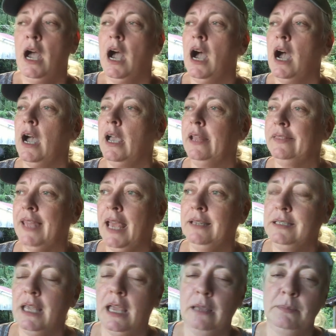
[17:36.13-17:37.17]
At
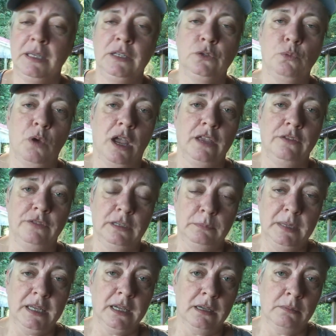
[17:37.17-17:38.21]
that time, his wife had
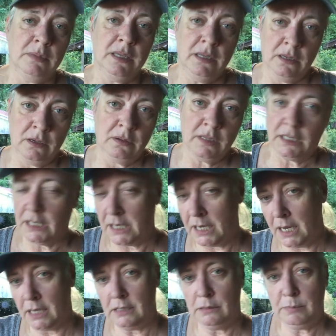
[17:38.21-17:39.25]
become ill and
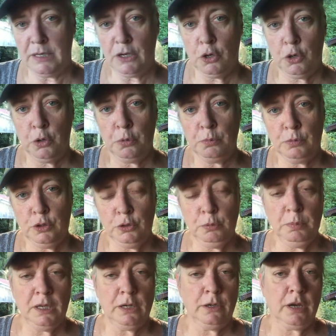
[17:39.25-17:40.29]
he had to be home
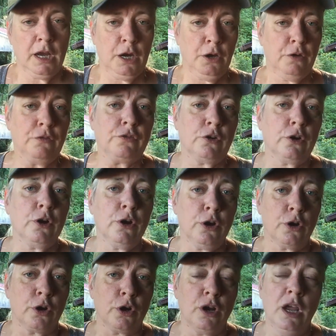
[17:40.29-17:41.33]
to better care for
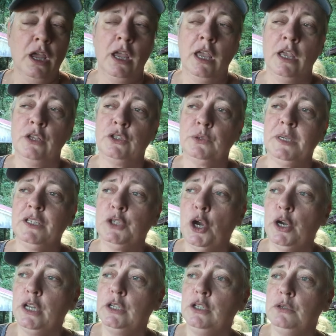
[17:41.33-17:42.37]
her. So he
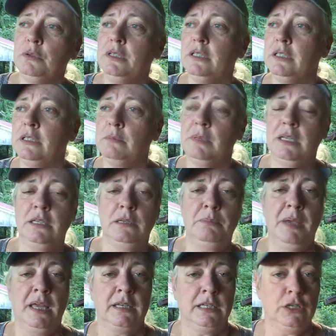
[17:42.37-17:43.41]
started doing some
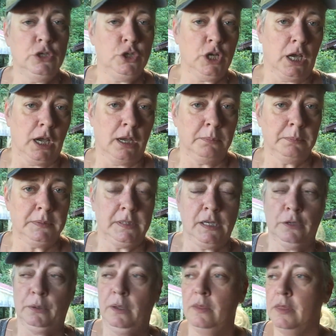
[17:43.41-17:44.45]
independent jobs
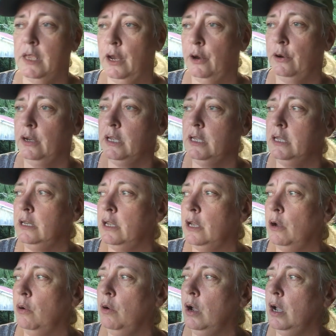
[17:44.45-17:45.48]
here and there. You
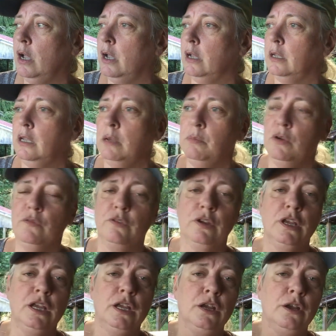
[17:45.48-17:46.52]
know, come over
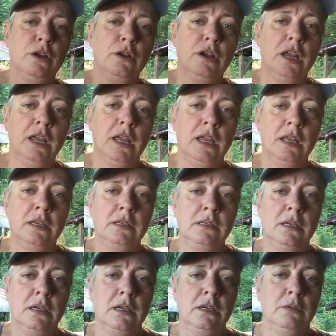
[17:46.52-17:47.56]
here
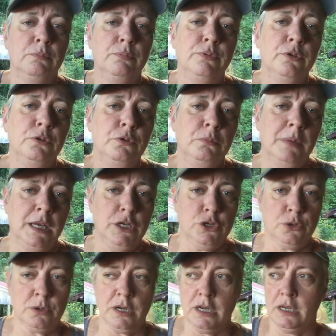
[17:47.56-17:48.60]
and prune my
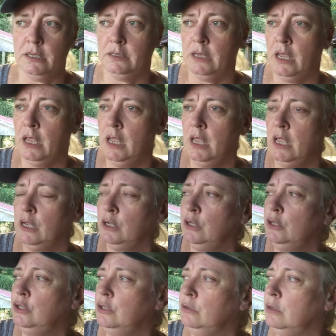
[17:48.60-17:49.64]
trees.
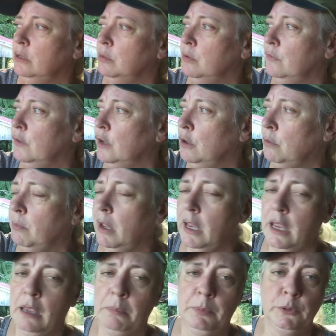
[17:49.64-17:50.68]
Could you come over here? My
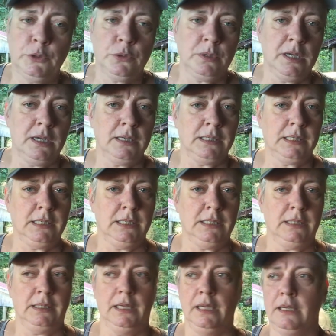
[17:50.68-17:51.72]
apple tree has a
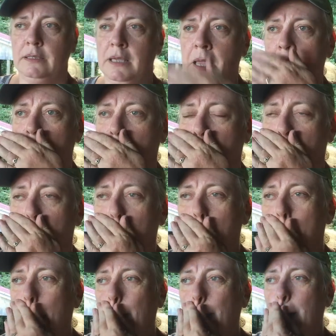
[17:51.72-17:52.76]
disease.
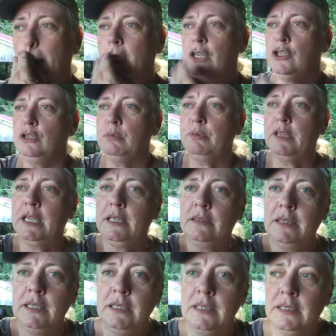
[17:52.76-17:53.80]
Could you
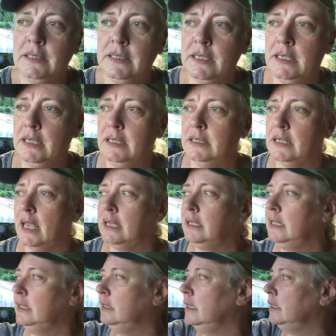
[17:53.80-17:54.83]
plant these seeds? I
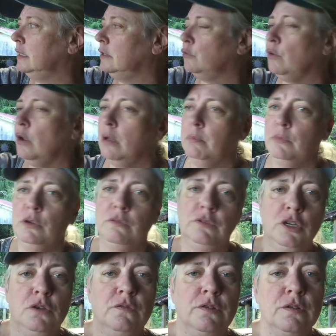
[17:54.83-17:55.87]
need this shrub
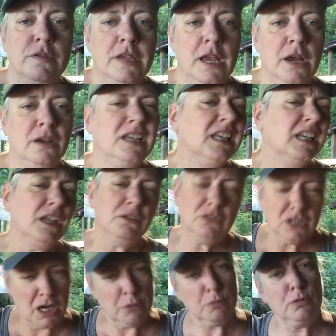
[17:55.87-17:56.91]
moved over there. You
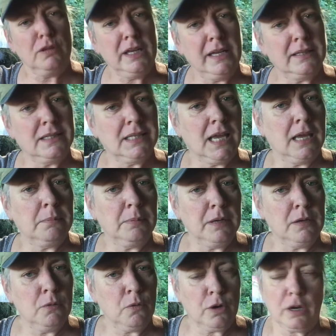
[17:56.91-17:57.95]
know, general
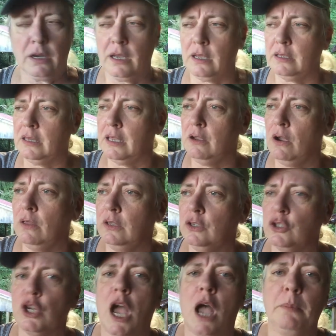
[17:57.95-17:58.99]
landscaping work. They call
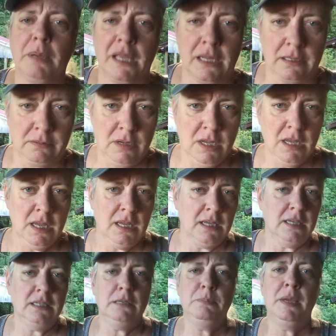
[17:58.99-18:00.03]
it jobbing,
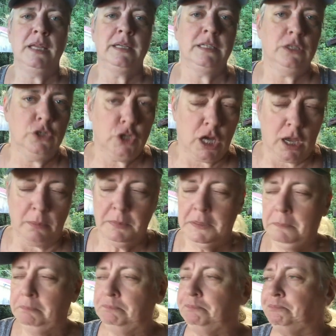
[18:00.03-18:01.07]
independent jobs.